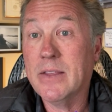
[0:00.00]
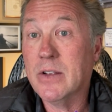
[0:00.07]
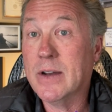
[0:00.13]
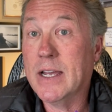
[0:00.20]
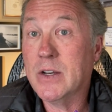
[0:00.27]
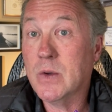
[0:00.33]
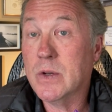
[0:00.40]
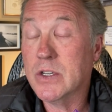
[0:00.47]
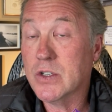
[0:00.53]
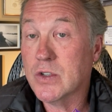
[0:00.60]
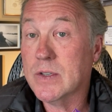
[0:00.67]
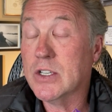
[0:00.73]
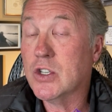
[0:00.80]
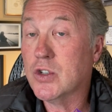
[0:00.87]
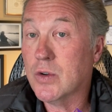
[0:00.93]
not doing
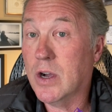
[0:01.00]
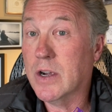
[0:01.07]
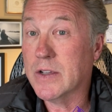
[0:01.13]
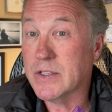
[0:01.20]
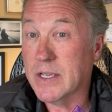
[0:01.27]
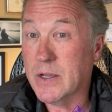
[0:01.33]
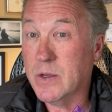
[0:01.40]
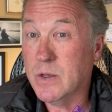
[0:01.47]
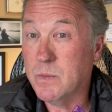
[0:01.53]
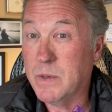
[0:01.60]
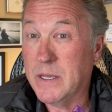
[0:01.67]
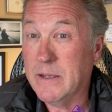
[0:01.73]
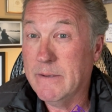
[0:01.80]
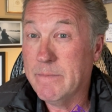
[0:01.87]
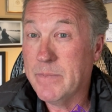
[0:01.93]
as strong as they could
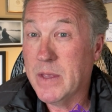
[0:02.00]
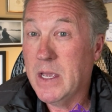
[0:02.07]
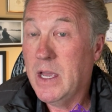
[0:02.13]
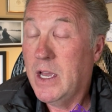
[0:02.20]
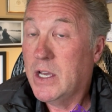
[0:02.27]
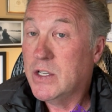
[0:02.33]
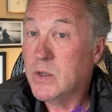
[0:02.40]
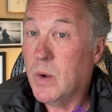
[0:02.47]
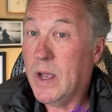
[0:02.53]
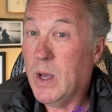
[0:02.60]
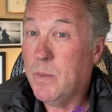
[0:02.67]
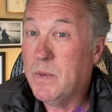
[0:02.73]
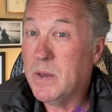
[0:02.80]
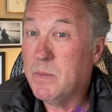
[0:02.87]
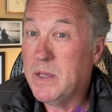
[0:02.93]
be. So
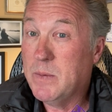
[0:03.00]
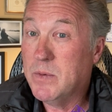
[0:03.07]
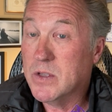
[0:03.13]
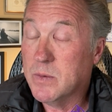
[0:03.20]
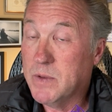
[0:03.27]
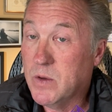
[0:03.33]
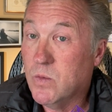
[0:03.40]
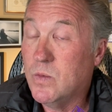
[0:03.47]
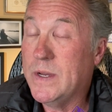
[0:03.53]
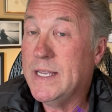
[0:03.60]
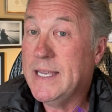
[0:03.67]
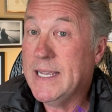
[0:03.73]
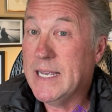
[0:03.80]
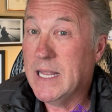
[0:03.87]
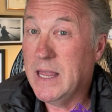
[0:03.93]
helping people to be
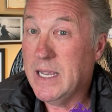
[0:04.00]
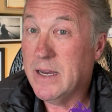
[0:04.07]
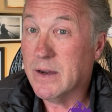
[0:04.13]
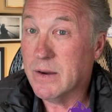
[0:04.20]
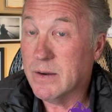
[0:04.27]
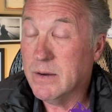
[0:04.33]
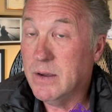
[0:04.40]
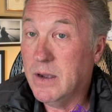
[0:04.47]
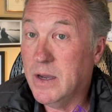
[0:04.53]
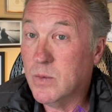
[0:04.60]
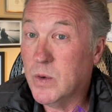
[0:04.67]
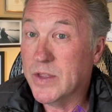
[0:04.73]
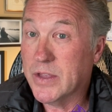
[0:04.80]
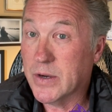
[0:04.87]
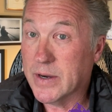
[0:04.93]
really clear on
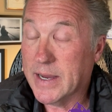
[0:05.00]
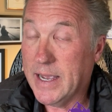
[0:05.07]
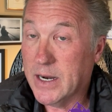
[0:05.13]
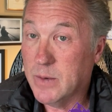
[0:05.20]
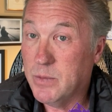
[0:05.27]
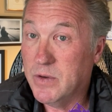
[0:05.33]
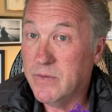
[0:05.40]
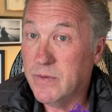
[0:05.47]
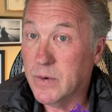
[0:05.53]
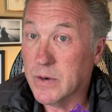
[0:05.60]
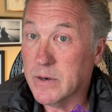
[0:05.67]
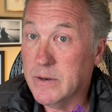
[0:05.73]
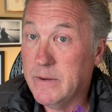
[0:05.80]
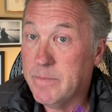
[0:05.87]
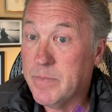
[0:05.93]
what they're accountable
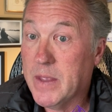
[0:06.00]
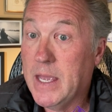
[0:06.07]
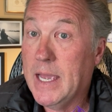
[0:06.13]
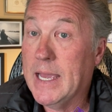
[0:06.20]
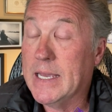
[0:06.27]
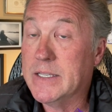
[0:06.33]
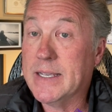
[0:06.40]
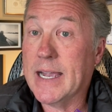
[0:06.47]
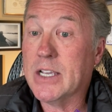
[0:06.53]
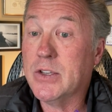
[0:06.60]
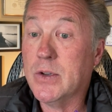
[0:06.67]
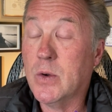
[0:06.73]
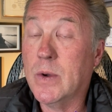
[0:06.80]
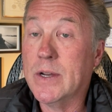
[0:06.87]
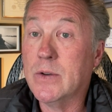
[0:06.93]
for is actually
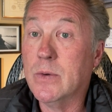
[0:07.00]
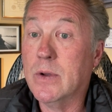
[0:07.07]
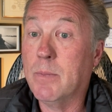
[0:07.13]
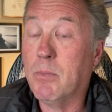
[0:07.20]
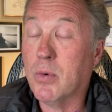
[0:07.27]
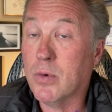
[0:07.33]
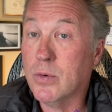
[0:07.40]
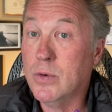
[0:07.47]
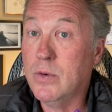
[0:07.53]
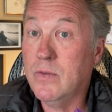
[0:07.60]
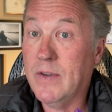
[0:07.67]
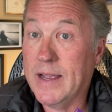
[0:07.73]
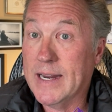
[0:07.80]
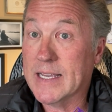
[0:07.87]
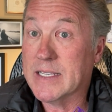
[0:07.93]
going to improve
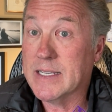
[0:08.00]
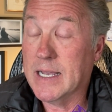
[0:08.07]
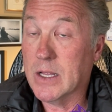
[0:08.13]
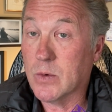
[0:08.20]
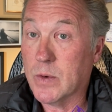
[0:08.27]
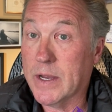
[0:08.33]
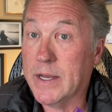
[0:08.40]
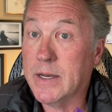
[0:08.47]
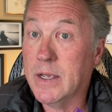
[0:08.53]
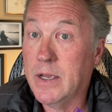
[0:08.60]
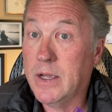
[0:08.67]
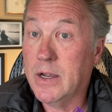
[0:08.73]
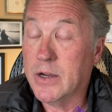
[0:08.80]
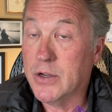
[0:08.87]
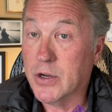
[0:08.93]
and accelerate
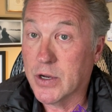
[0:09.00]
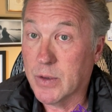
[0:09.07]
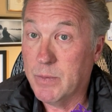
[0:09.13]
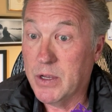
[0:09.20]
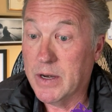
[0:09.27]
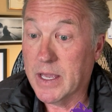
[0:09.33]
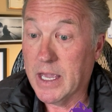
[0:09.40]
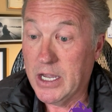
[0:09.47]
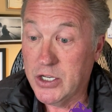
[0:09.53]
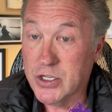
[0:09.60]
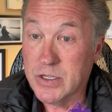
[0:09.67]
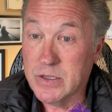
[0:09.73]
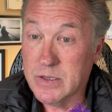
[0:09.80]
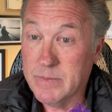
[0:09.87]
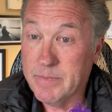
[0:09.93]
your
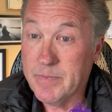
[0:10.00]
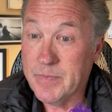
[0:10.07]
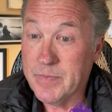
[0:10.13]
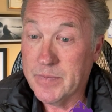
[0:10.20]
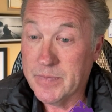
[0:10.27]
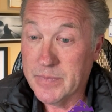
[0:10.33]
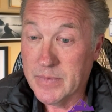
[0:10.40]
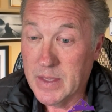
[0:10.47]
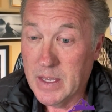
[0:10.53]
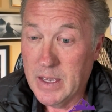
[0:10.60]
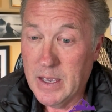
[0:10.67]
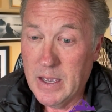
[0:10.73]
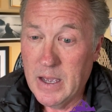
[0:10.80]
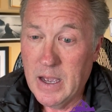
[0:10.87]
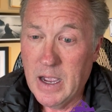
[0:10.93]
communications.
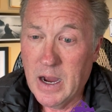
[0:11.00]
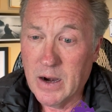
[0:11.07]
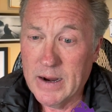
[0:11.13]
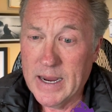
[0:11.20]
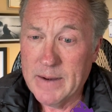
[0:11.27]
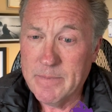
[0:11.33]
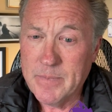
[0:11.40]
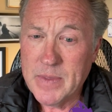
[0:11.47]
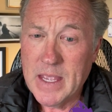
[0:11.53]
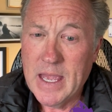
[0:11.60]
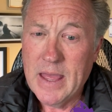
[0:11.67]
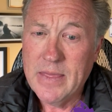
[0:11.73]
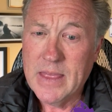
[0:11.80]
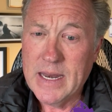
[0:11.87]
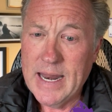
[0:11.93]
All right,
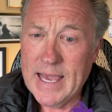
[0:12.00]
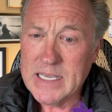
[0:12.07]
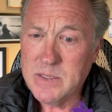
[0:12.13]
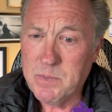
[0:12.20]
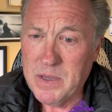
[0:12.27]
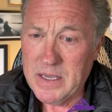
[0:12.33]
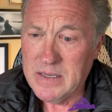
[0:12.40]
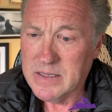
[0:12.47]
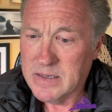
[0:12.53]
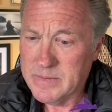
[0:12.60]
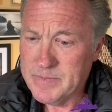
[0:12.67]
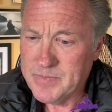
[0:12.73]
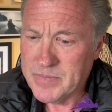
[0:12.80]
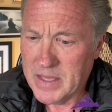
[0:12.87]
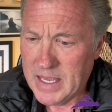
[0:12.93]
the next piece
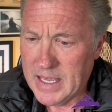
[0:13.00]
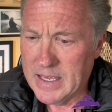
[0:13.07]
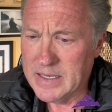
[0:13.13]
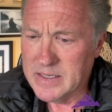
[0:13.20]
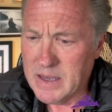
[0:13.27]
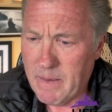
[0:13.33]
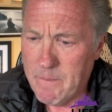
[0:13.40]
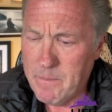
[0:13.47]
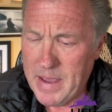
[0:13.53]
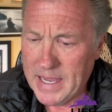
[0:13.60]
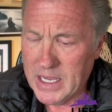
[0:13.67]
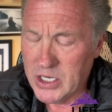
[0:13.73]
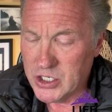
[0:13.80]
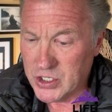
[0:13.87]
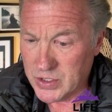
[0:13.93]
is
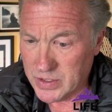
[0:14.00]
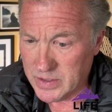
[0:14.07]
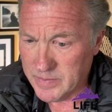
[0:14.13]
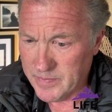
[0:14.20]
making sure